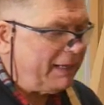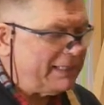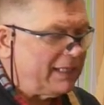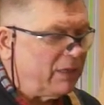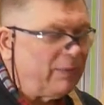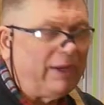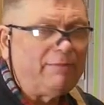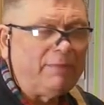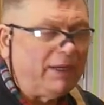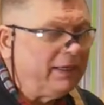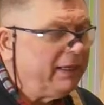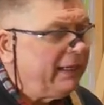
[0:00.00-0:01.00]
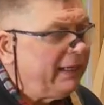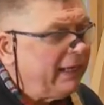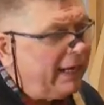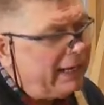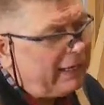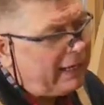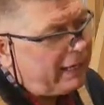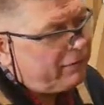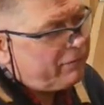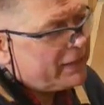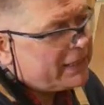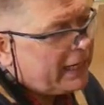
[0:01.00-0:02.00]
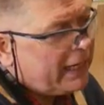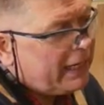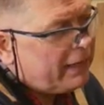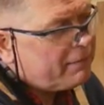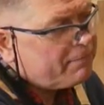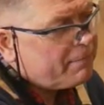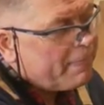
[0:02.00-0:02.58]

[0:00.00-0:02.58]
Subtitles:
getting in the way of my light fitting here.